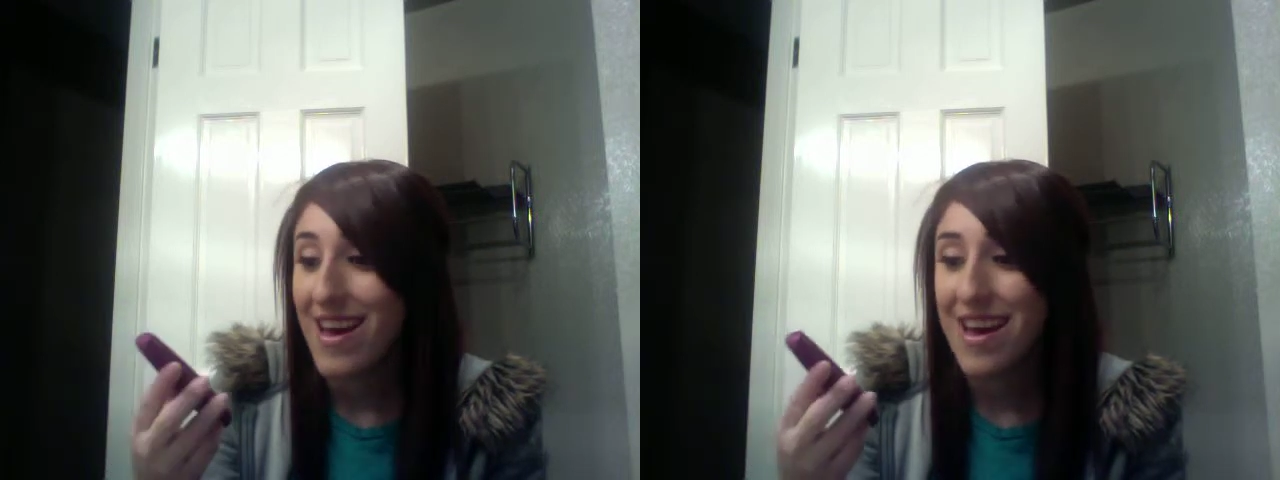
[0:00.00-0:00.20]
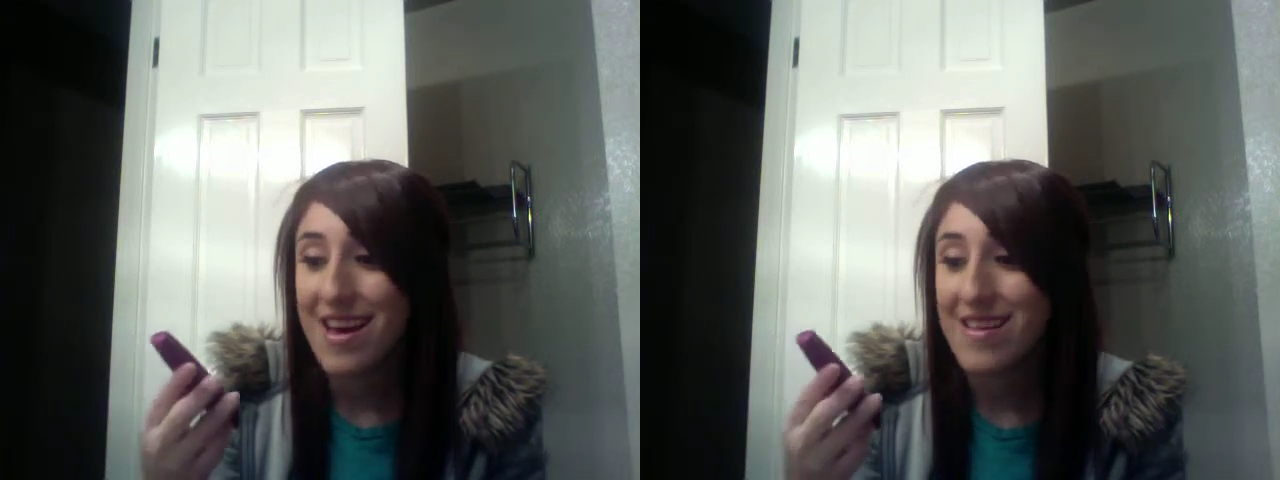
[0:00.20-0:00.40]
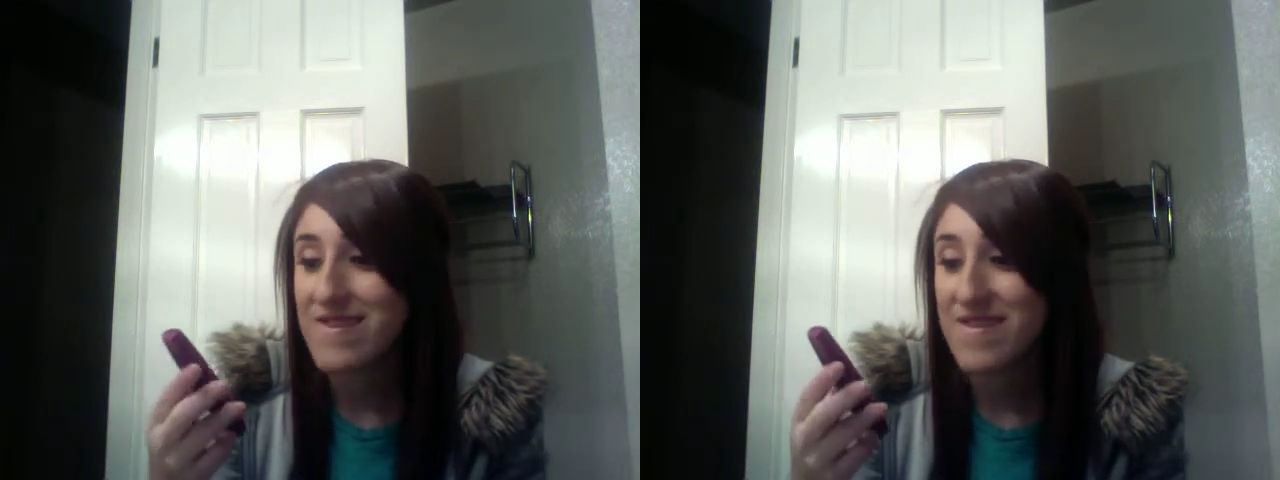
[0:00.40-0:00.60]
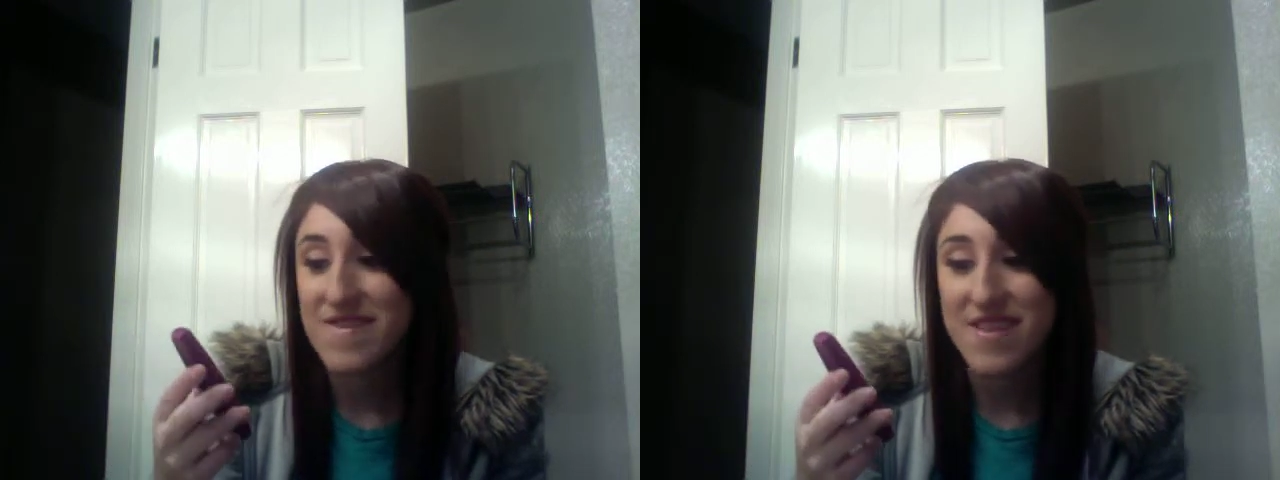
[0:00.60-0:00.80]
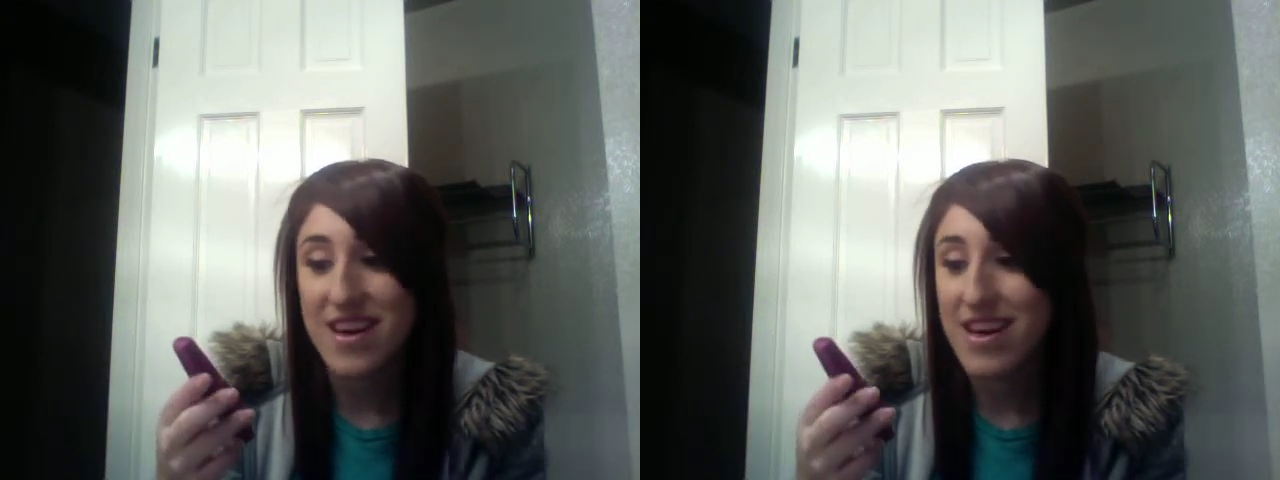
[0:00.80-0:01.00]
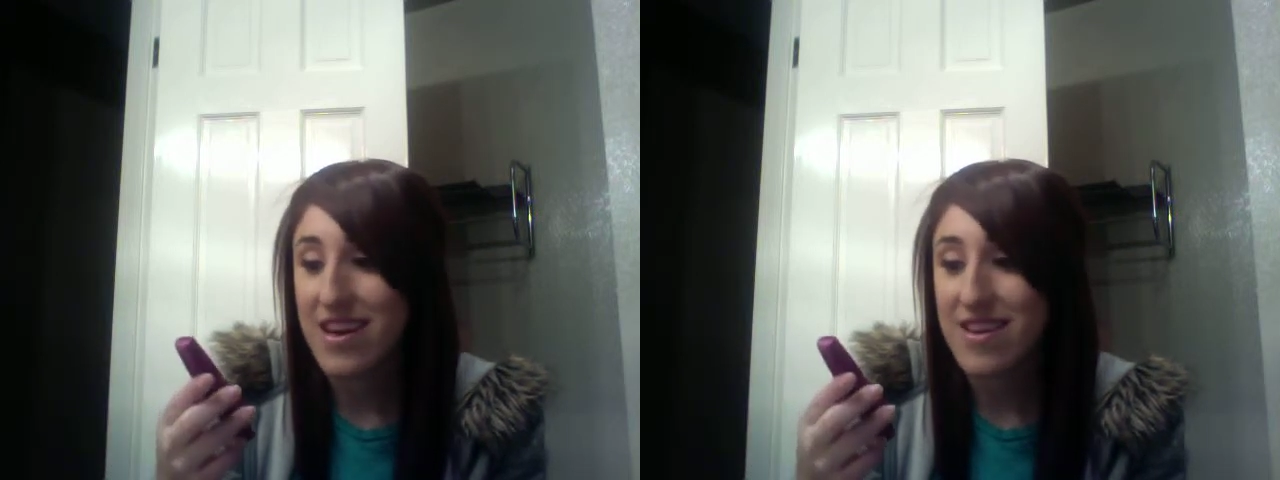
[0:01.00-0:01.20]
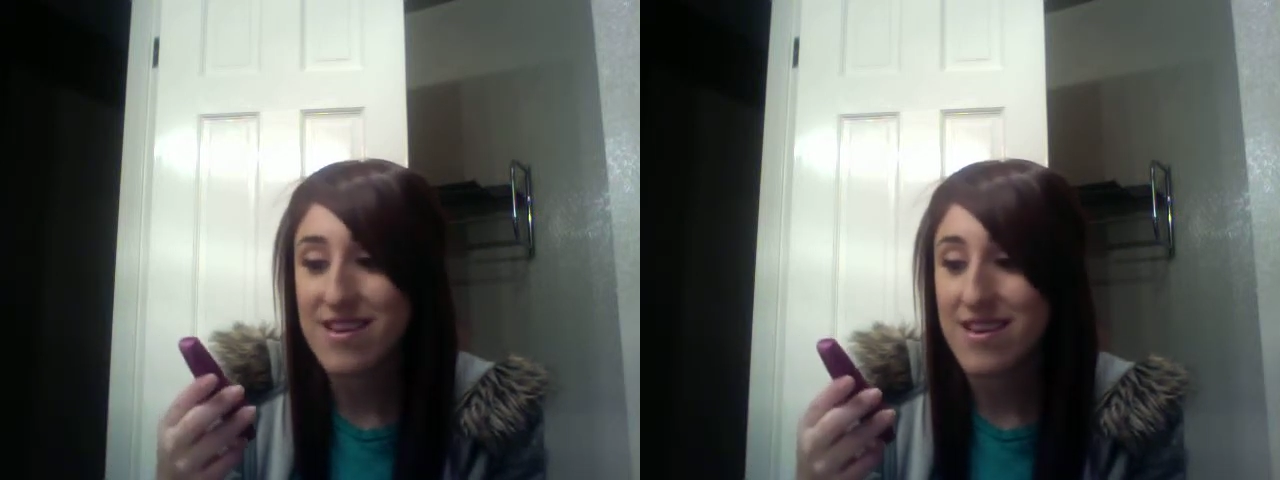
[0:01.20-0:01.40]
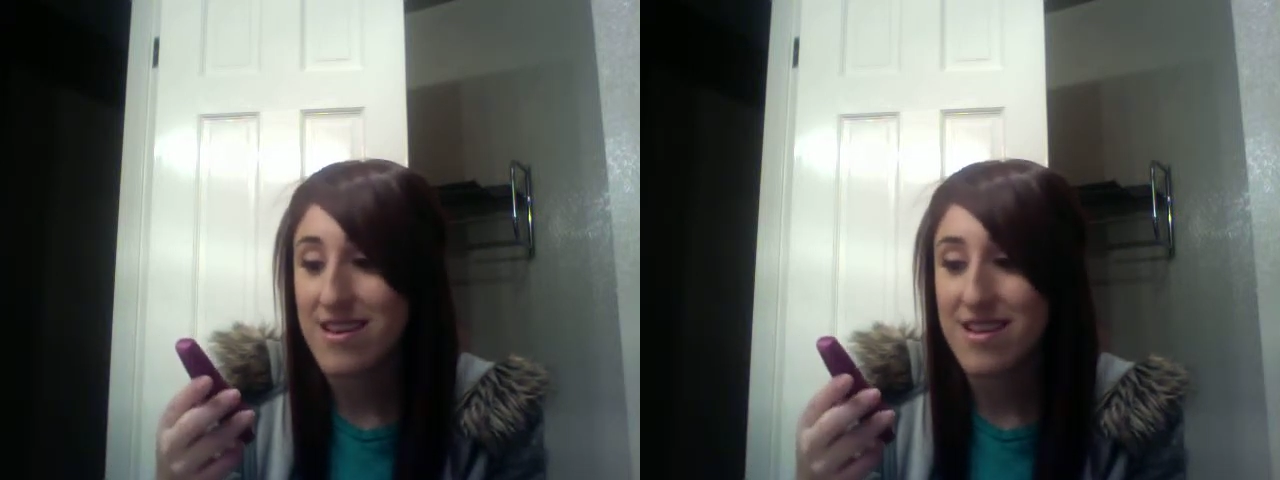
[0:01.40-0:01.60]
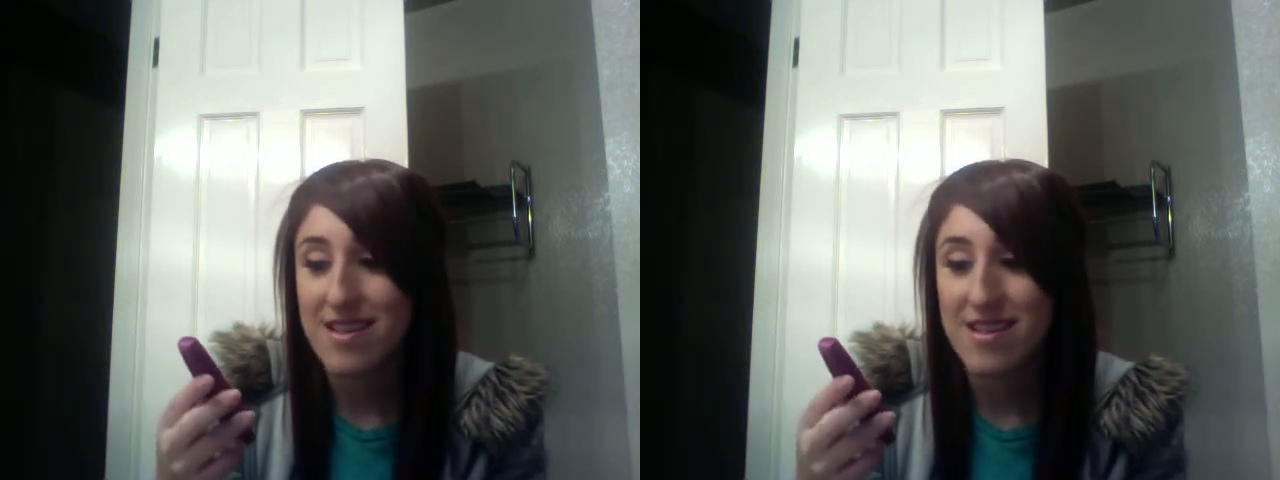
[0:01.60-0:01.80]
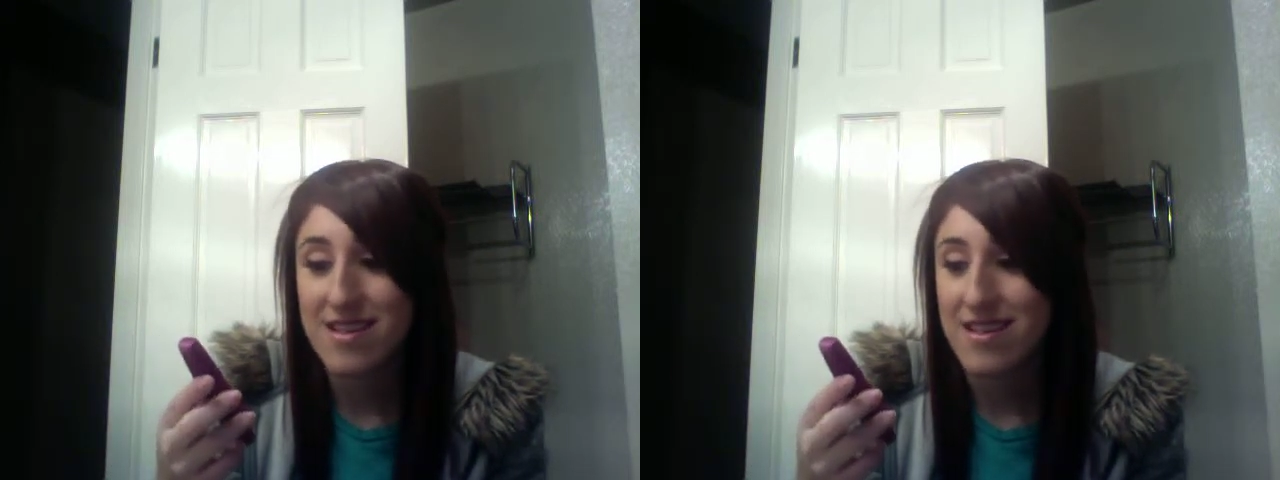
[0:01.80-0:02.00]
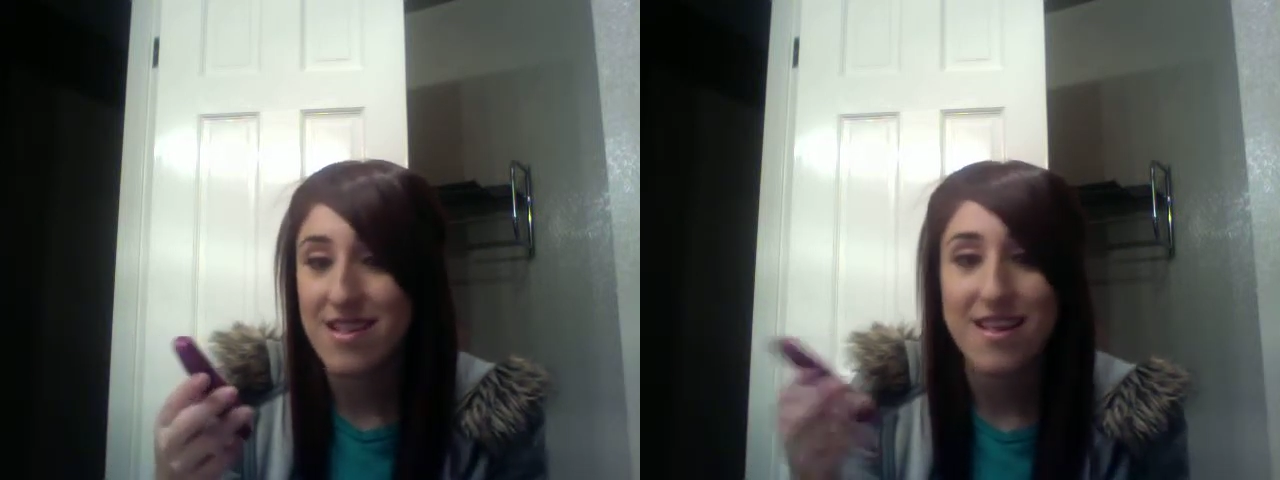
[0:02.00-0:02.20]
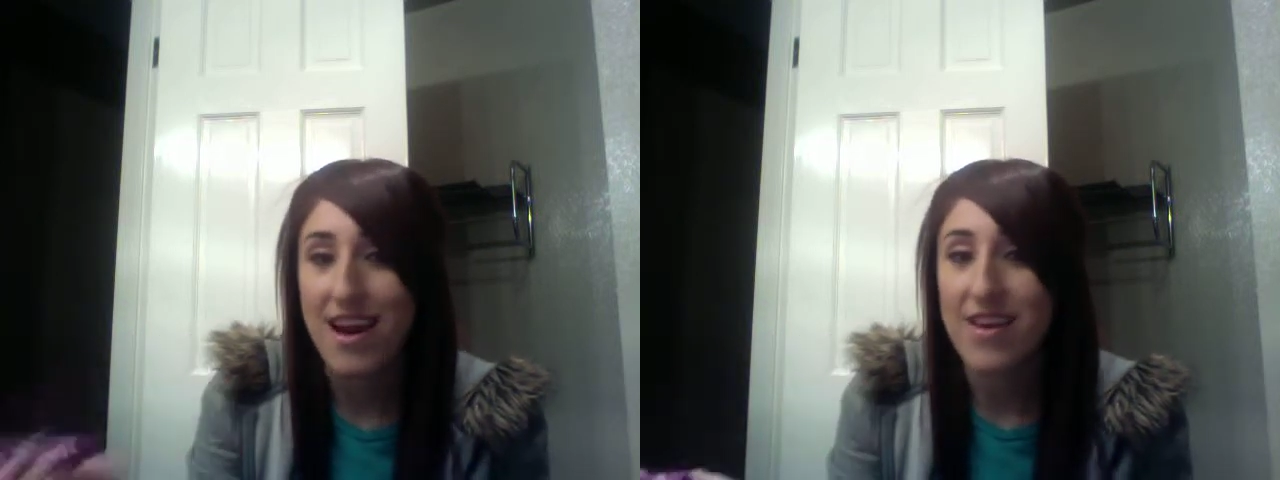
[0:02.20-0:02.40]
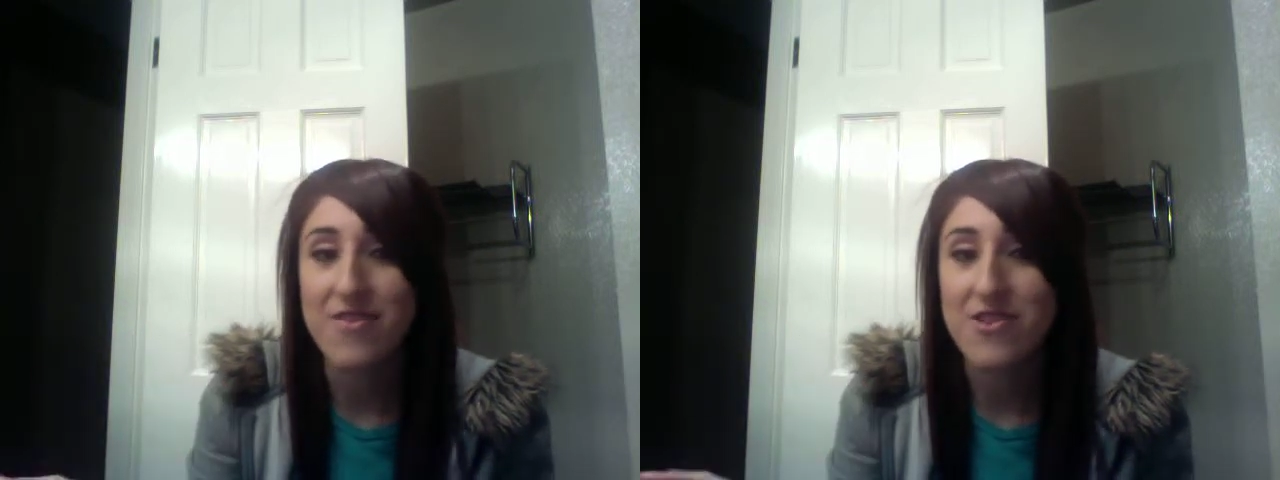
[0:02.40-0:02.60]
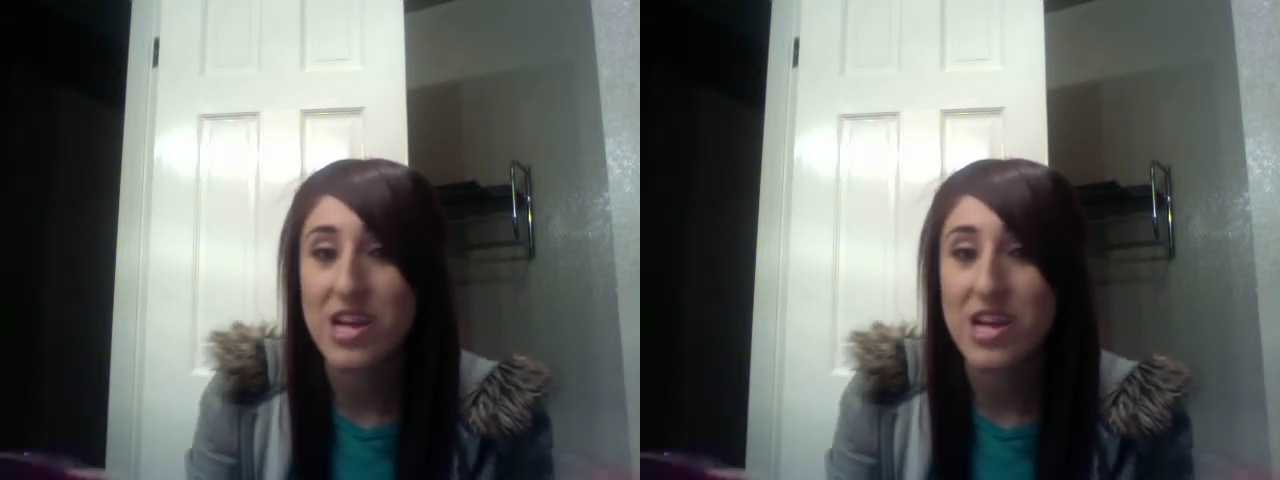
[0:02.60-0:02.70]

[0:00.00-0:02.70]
It's just like, I don't know,